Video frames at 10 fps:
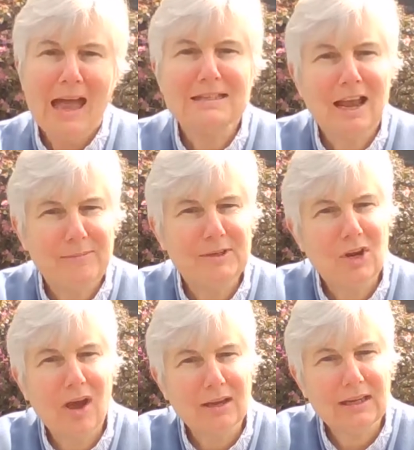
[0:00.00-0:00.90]
As I've been
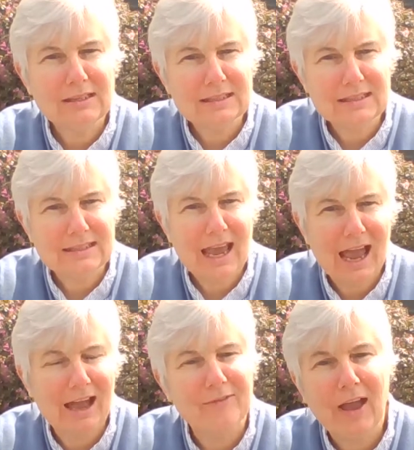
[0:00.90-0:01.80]
talking to
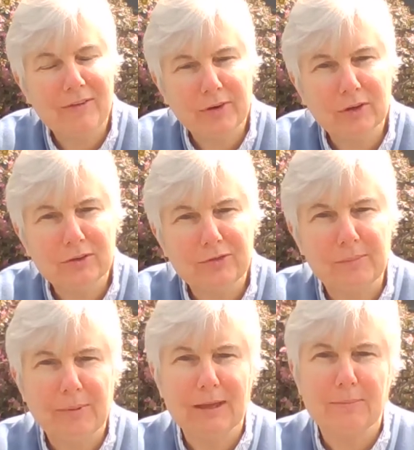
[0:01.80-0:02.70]
staff, I've heard
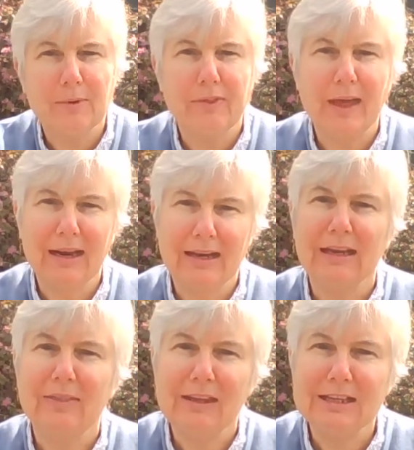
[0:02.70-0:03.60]
from people that
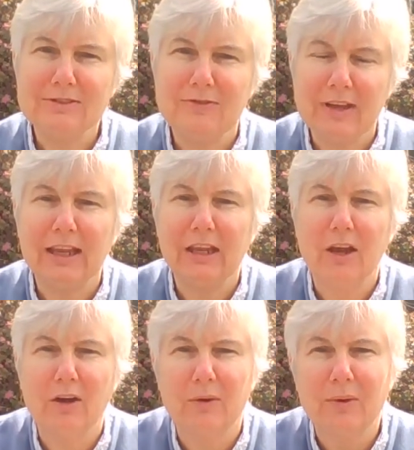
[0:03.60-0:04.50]
in these
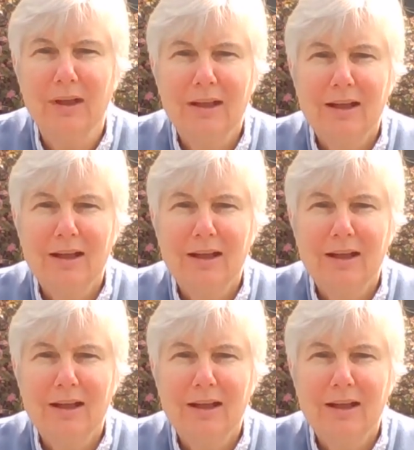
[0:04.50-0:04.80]
video